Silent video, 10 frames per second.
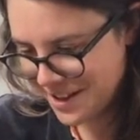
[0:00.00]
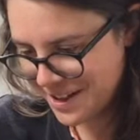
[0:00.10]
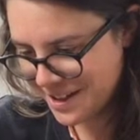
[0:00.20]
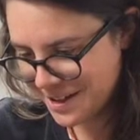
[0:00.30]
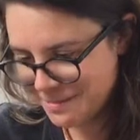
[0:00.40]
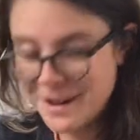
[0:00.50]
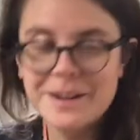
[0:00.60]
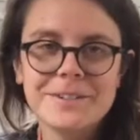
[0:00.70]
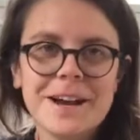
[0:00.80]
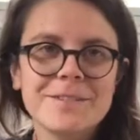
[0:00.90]
I
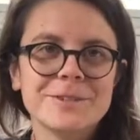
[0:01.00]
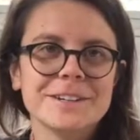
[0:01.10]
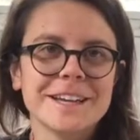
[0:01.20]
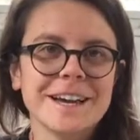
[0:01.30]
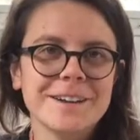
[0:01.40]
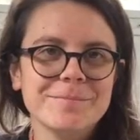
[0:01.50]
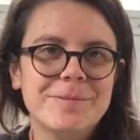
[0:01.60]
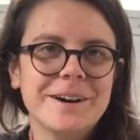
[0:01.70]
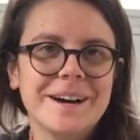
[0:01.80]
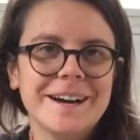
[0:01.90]
don't have one yet,
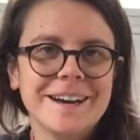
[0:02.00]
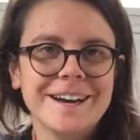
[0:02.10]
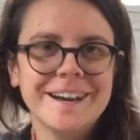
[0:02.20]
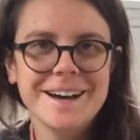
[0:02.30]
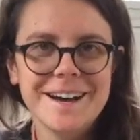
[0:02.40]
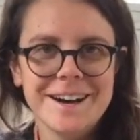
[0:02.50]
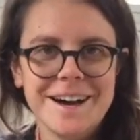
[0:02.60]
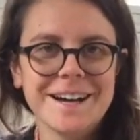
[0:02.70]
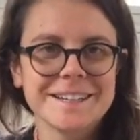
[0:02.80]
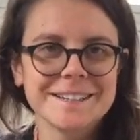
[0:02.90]
but
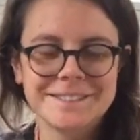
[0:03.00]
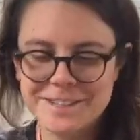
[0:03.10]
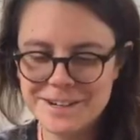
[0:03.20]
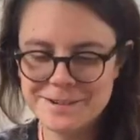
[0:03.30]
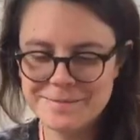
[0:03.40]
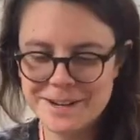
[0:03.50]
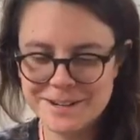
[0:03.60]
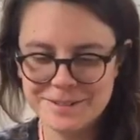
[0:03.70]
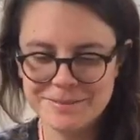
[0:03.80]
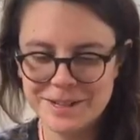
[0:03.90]
I'm gonna start a
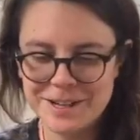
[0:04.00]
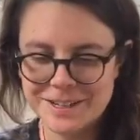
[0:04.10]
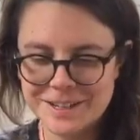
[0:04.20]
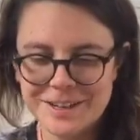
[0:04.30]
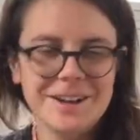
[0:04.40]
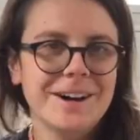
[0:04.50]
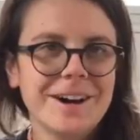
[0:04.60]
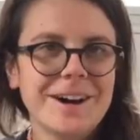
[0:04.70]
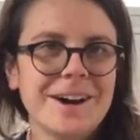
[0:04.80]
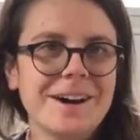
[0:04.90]
medical vlog
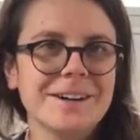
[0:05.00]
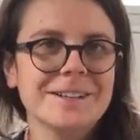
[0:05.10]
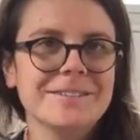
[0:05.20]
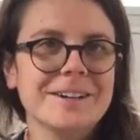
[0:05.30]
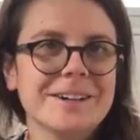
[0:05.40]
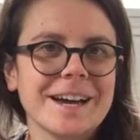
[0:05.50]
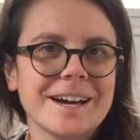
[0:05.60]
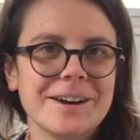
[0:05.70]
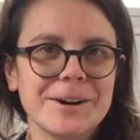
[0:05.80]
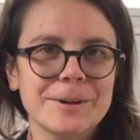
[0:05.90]
all about
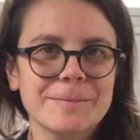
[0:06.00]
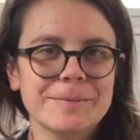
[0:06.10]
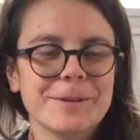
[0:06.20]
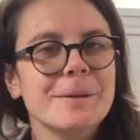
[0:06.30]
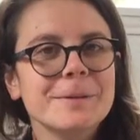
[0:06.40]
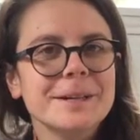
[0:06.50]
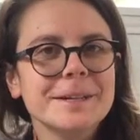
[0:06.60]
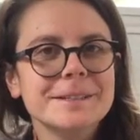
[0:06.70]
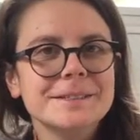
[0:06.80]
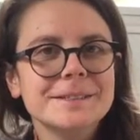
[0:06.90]
at-home
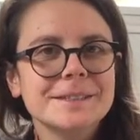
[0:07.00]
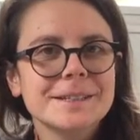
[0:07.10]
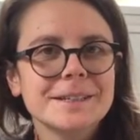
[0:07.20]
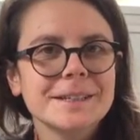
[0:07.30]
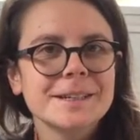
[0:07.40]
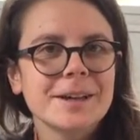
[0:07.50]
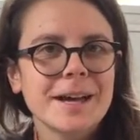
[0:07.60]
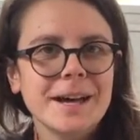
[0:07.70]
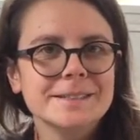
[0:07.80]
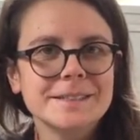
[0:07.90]
remedies,
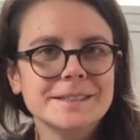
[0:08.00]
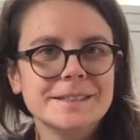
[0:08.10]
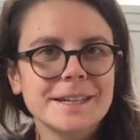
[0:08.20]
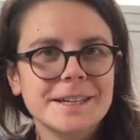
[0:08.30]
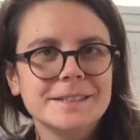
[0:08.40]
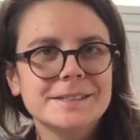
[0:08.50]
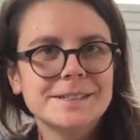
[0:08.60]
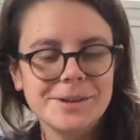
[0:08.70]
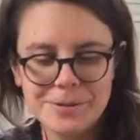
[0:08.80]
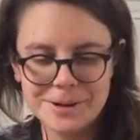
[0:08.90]

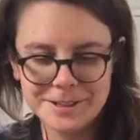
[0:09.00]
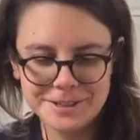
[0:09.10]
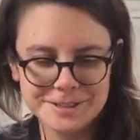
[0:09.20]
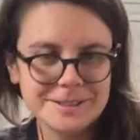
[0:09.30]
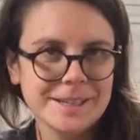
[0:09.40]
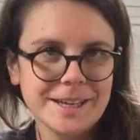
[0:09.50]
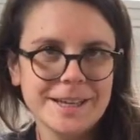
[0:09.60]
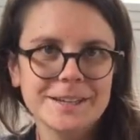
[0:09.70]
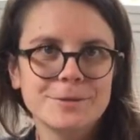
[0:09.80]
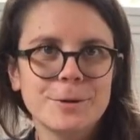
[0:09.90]
essences, oils,
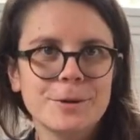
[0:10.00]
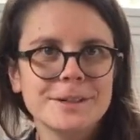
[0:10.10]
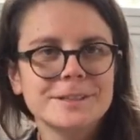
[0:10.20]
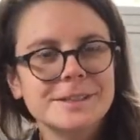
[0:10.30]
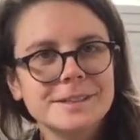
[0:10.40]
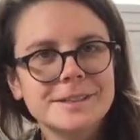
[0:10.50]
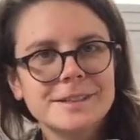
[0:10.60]
and of course,